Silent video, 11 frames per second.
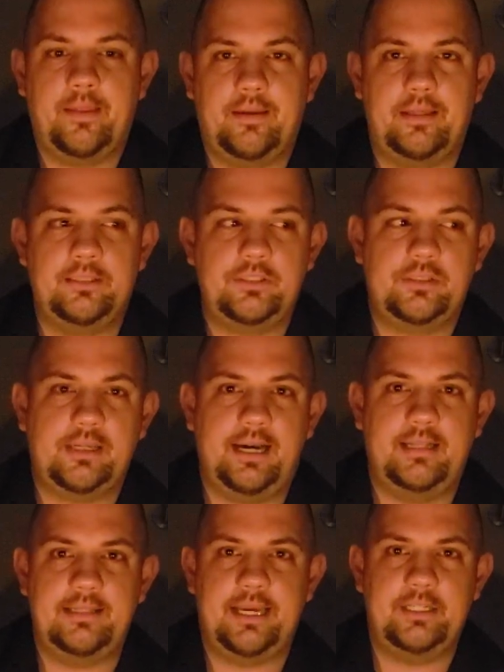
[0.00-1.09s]
it just
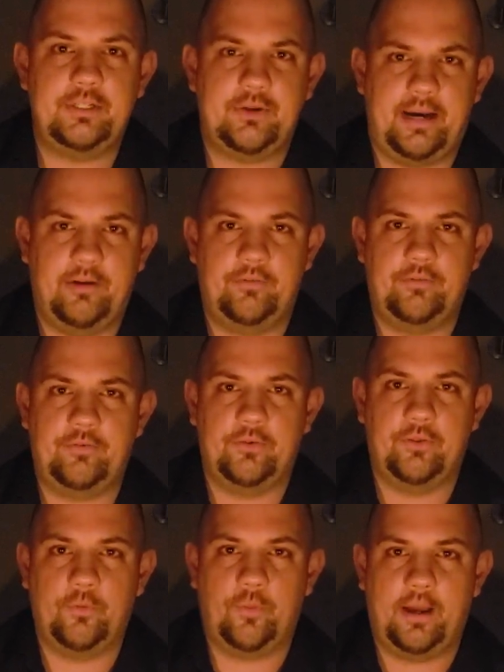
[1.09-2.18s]
kind of takes you out of it for a
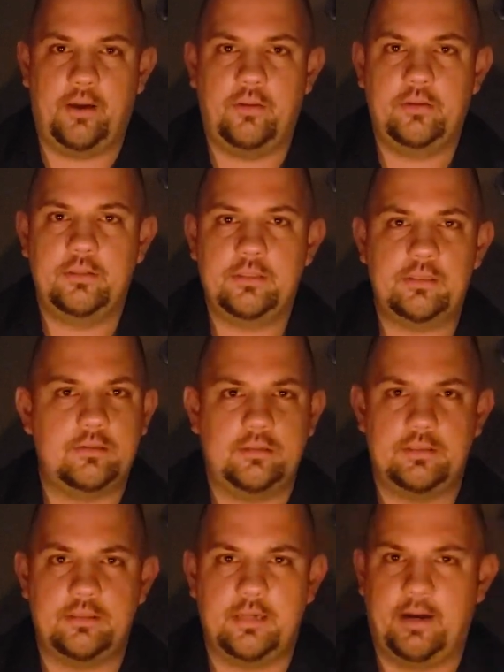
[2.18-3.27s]
little while.
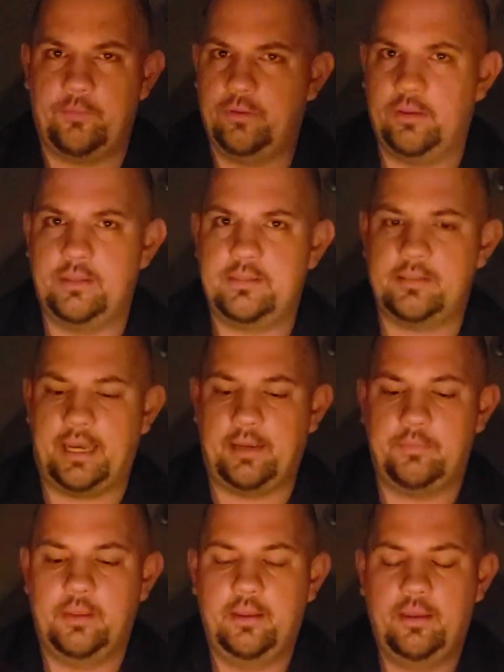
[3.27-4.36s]
It's not really the
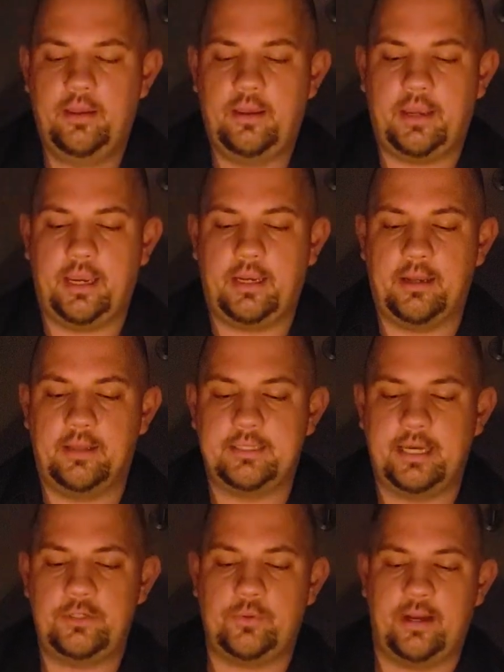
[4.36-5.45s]
same. And it
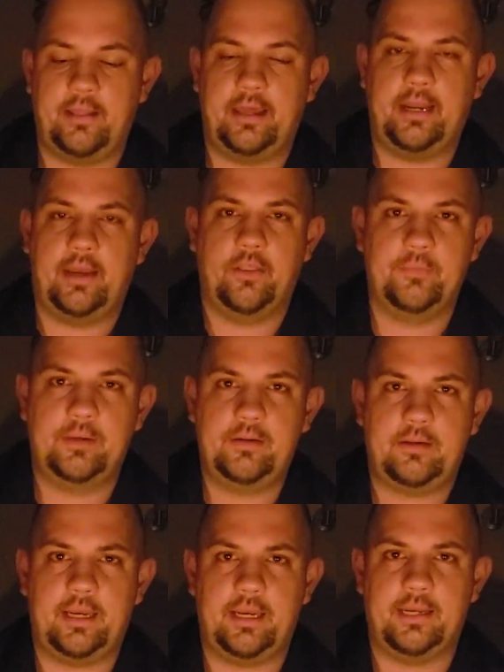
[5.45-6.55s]
takes you out of that element,
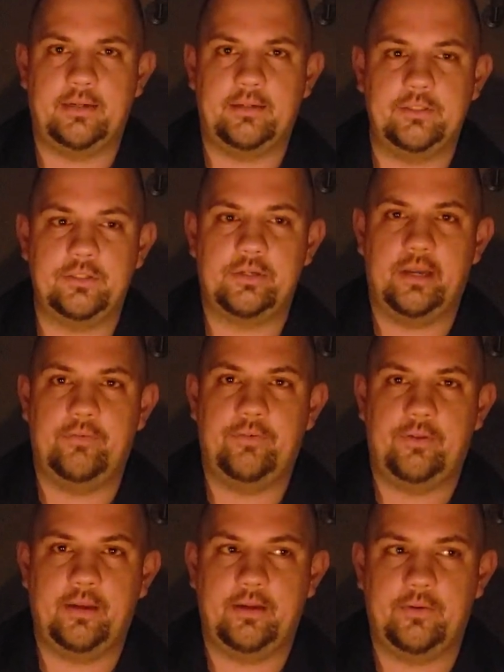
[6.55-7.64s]
and you just kind of
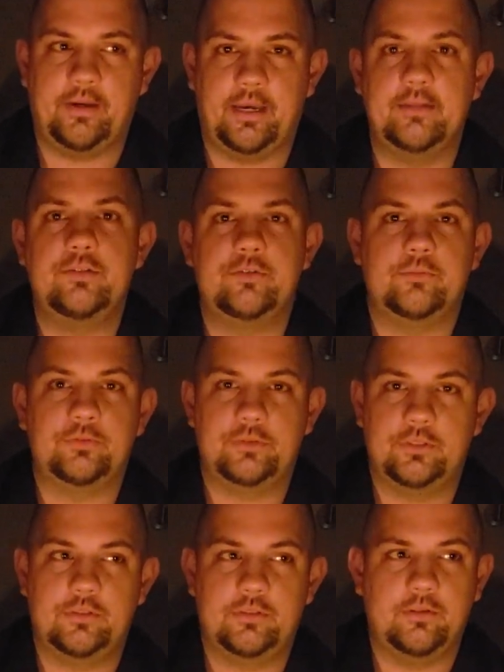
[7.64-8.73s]
feel like, okay, so we're
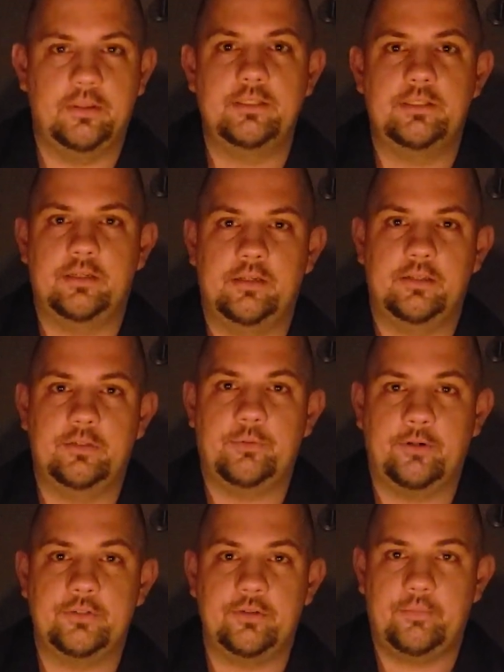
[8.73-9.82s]
just listening to this
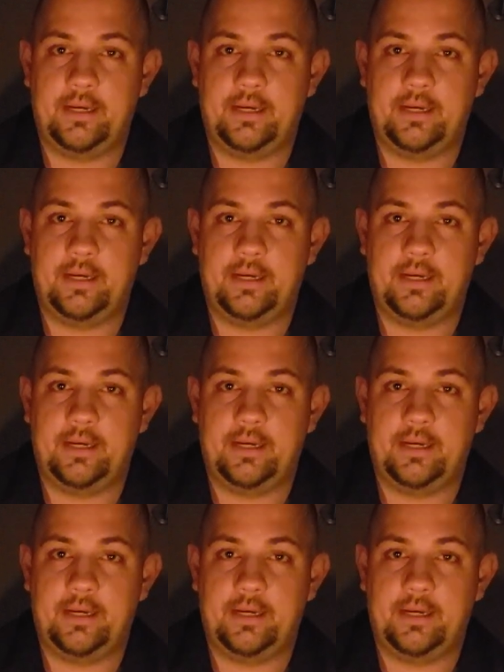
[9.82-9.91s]
person and